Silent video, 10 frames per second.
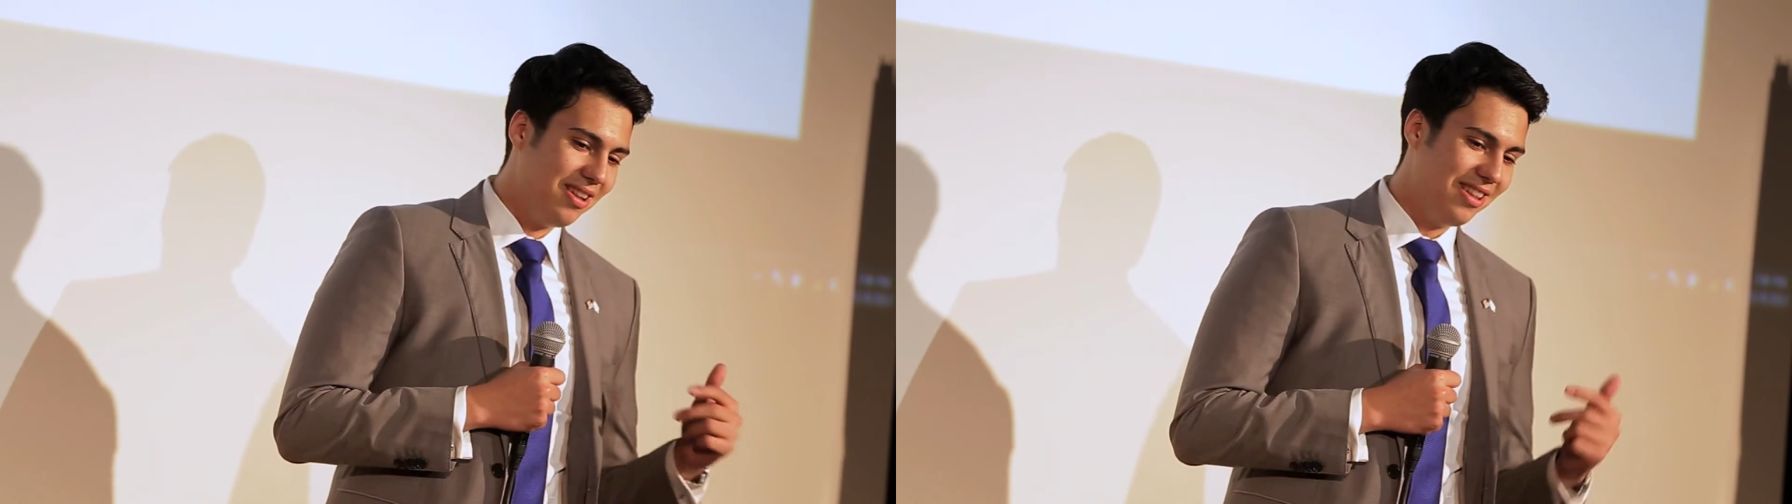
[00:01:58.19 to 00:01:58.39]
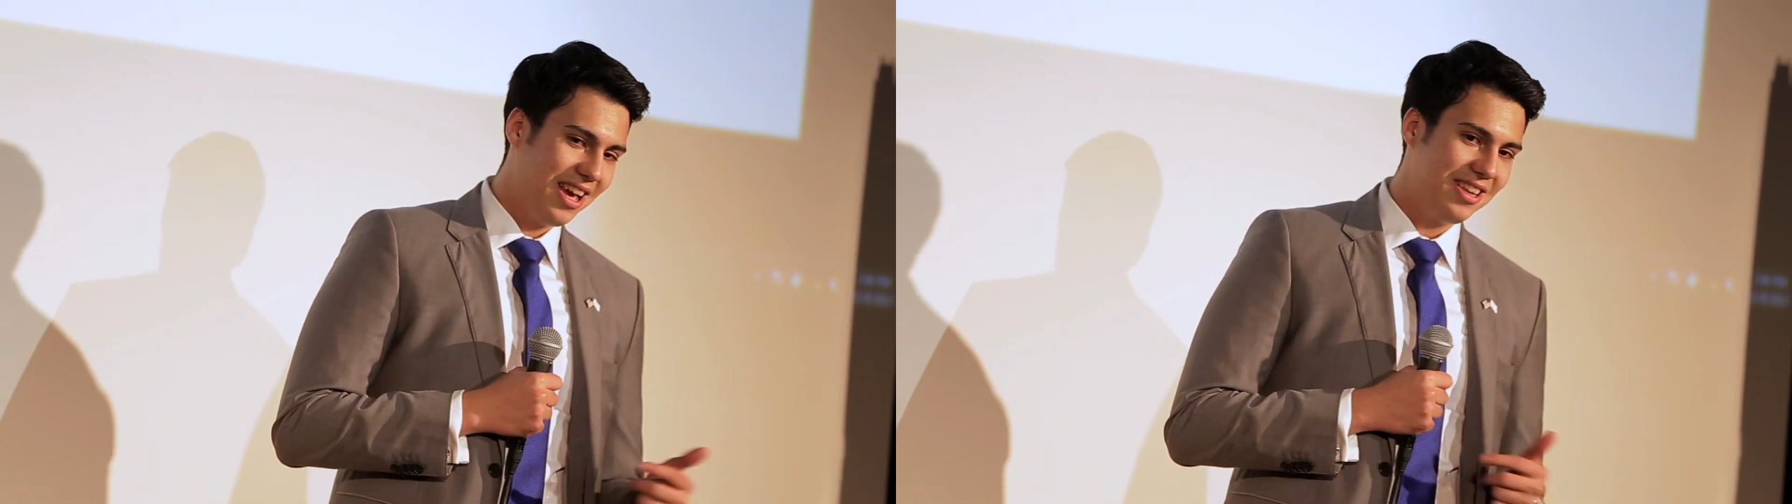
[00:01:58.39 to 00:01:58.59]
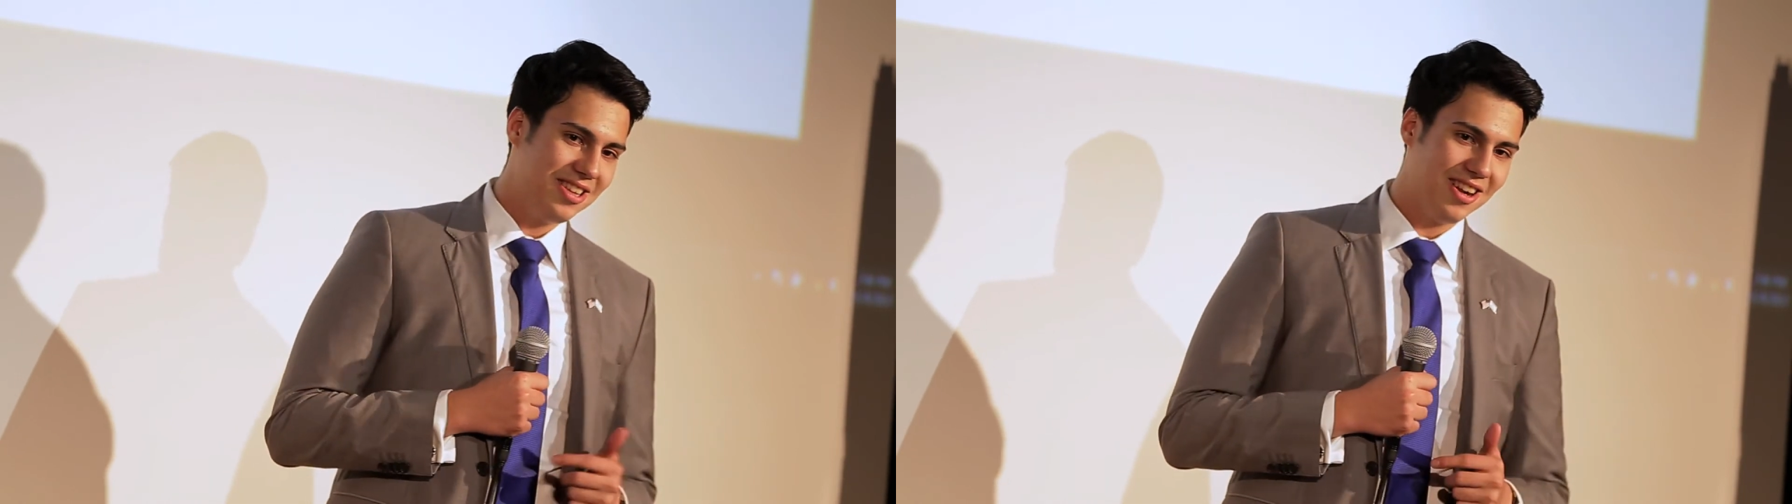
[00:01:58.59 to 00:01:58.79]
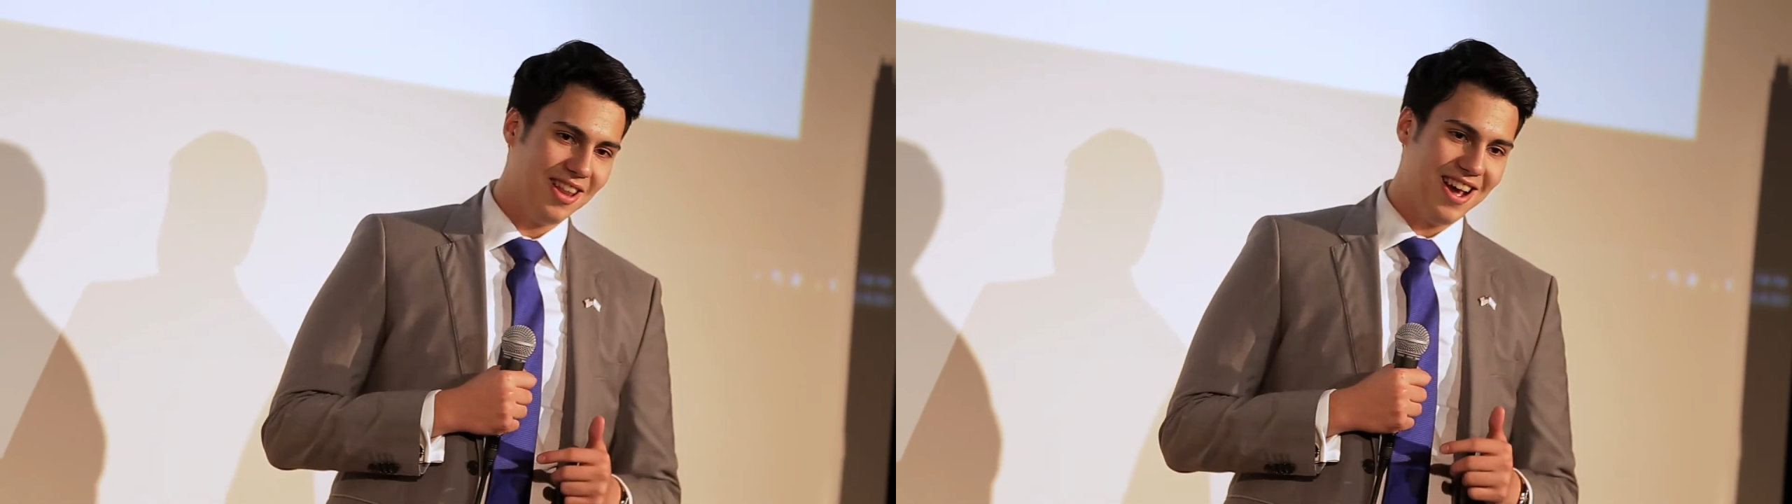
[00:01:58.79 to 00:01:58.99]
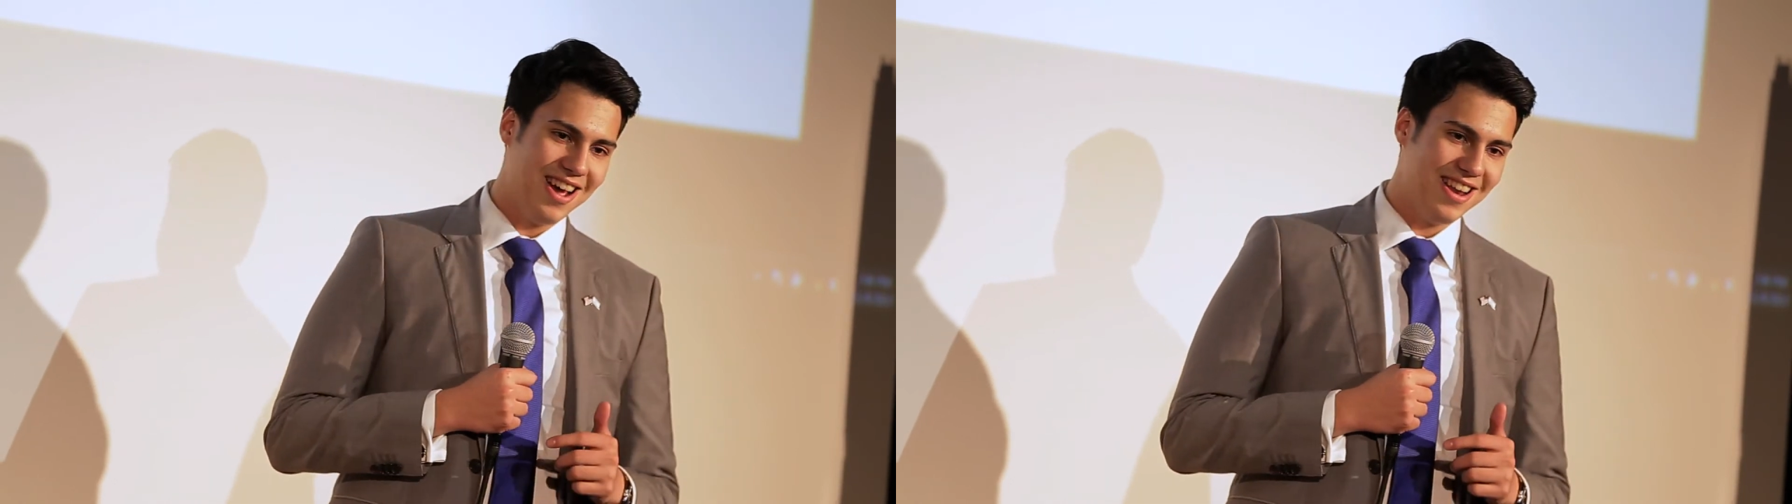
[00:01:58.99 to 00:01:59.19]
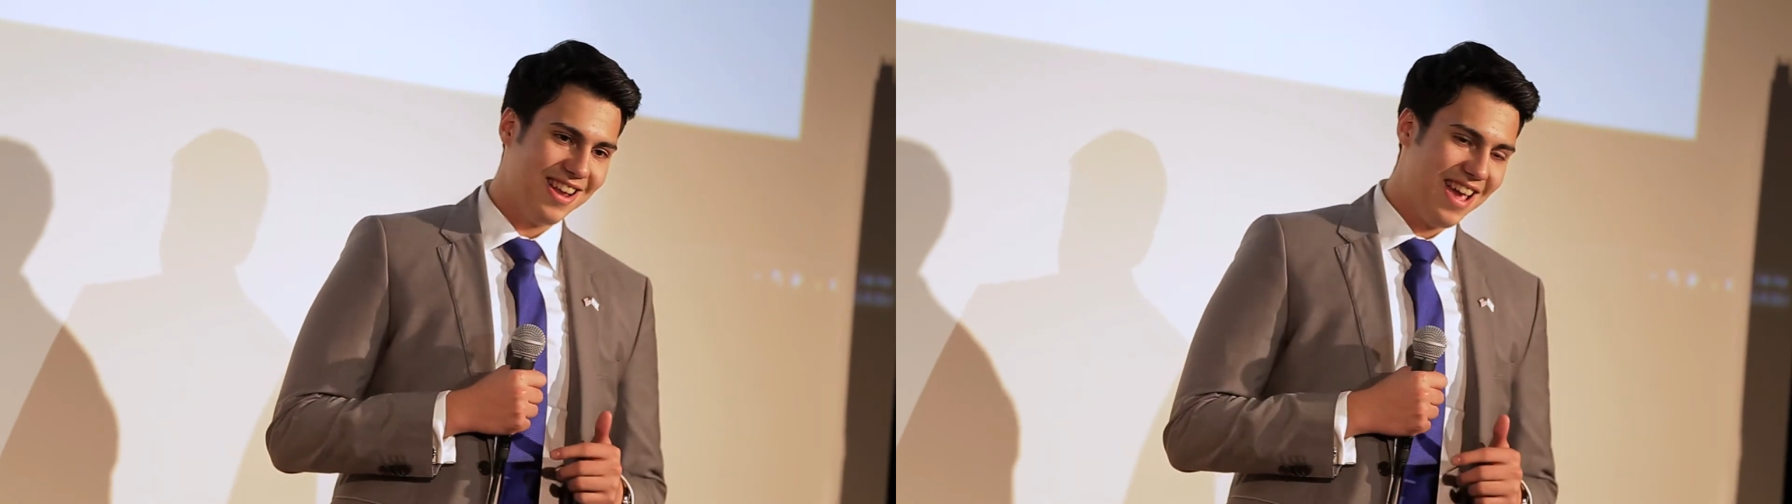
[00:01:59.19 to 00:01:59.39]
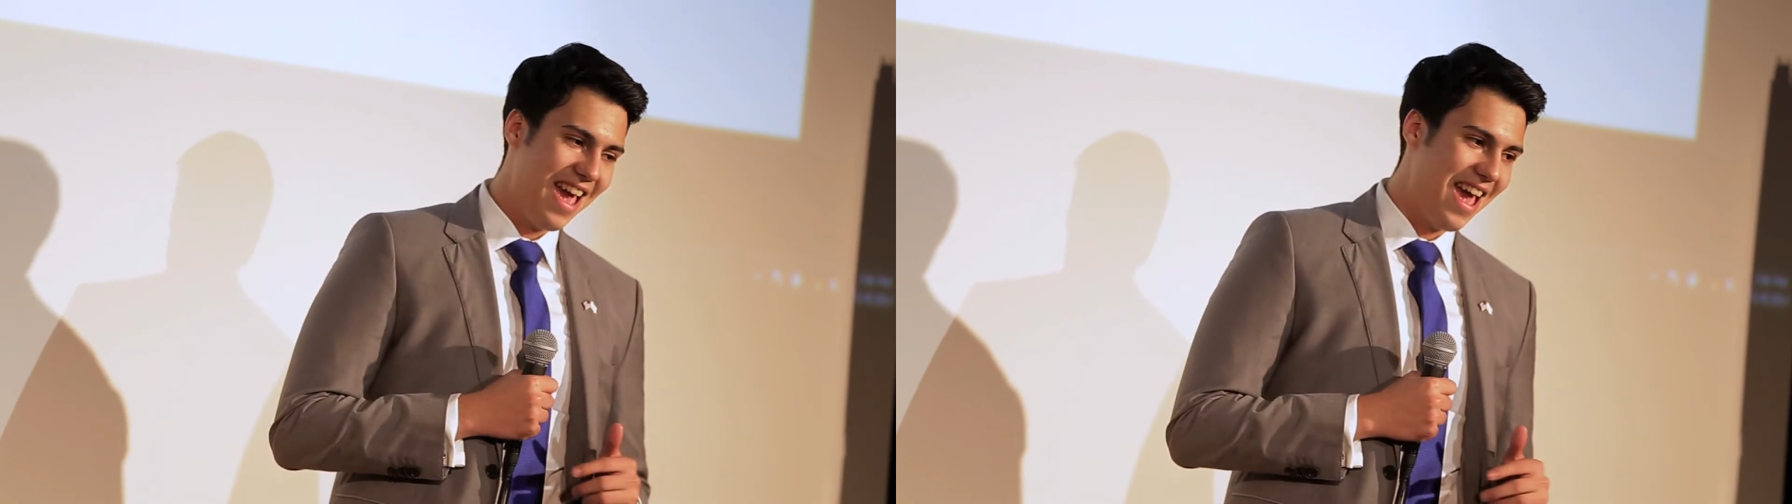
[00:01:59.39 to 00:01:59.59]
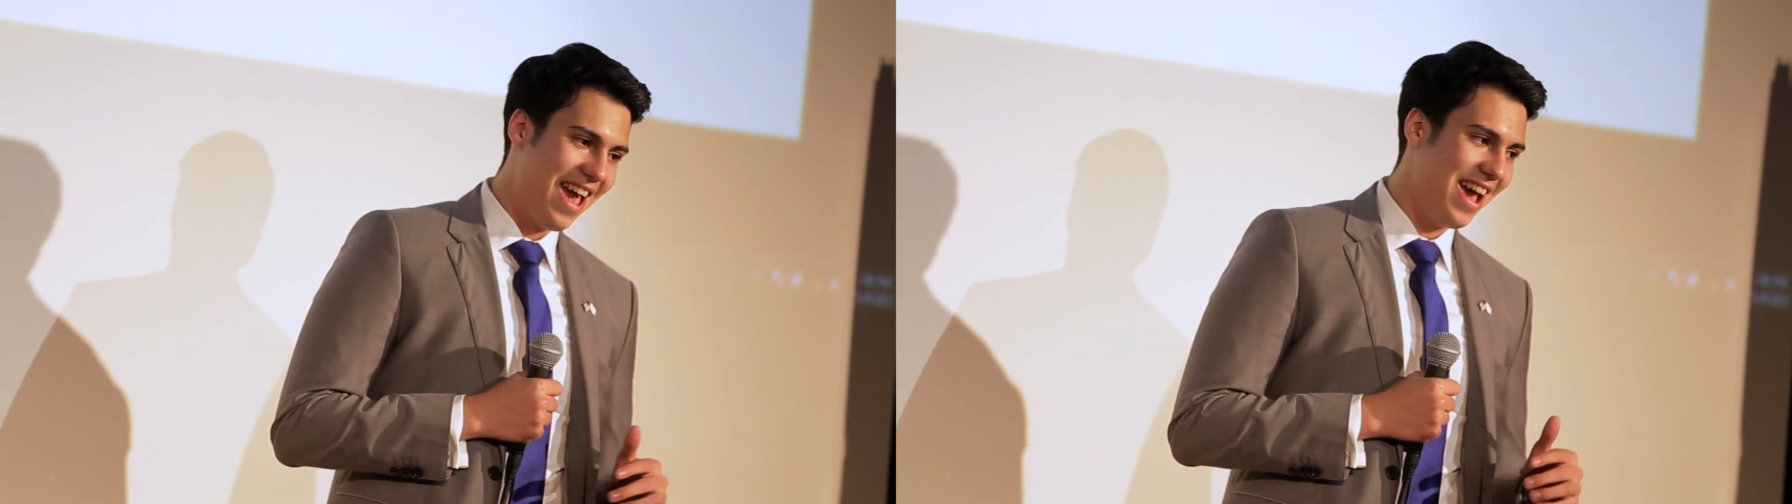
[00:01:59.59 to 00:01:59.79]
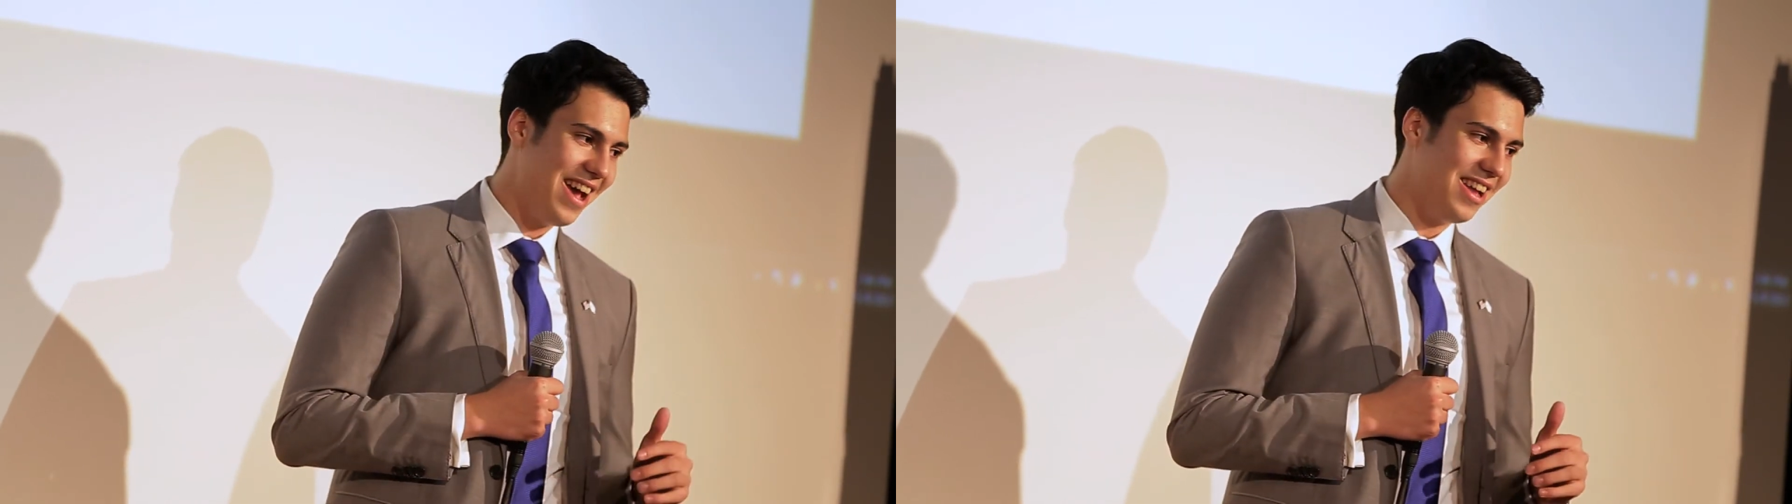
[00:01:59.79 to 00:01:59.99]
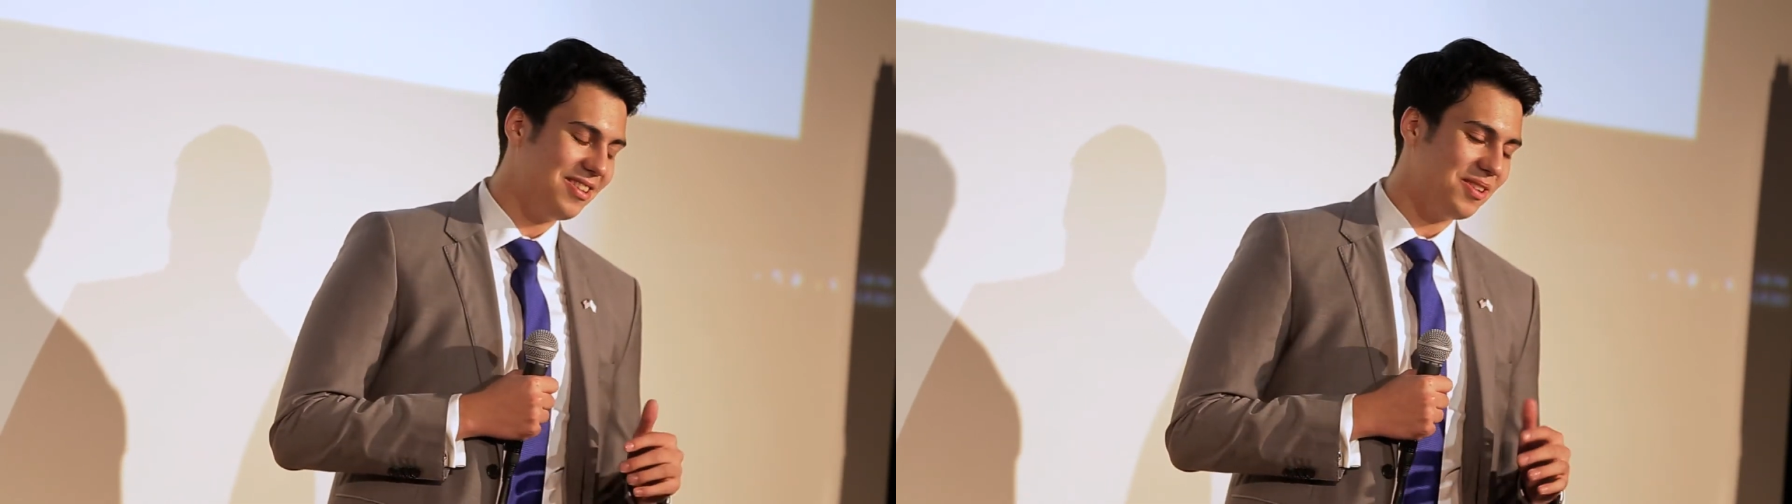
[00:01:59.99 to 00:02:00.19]
Liked it a lot,
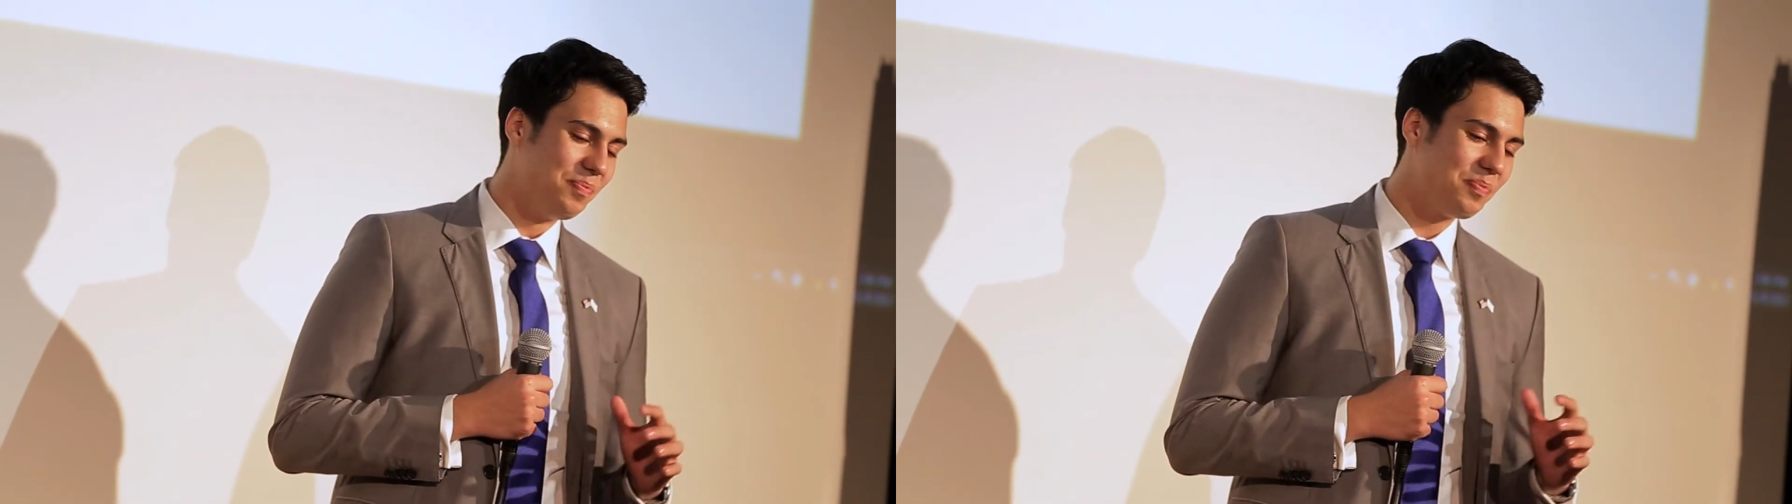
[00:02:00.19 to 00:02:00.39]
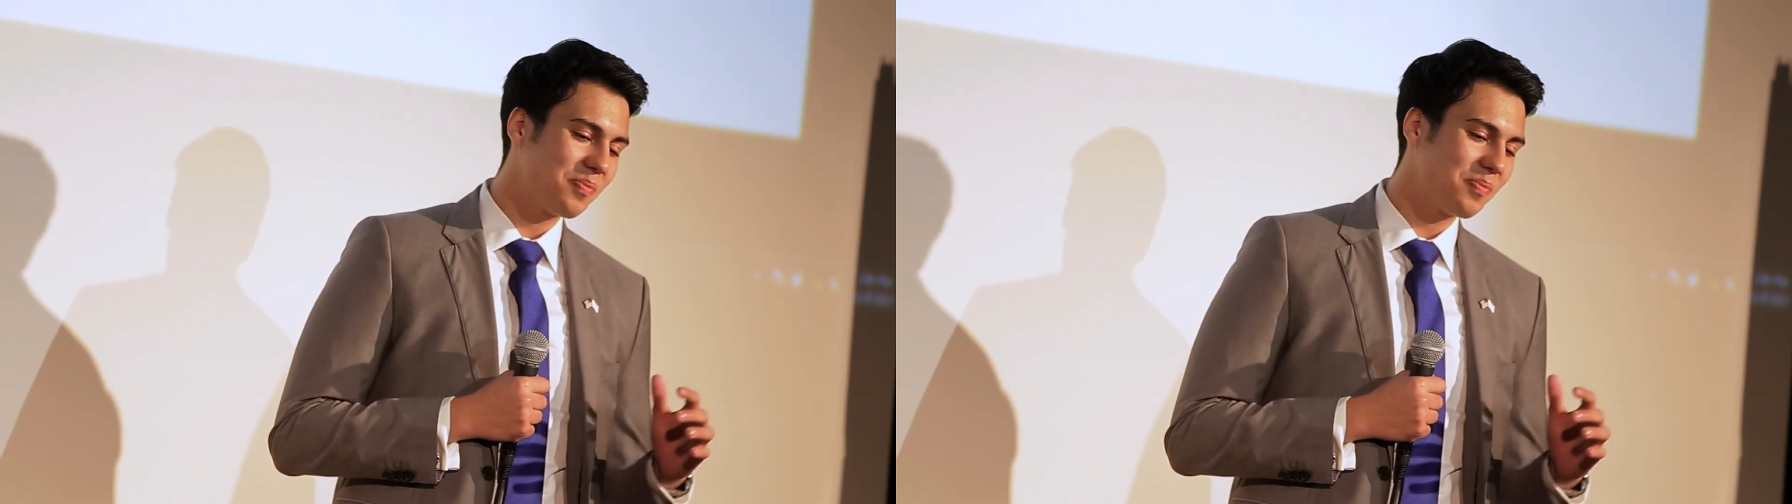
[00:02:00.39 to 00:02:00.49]
and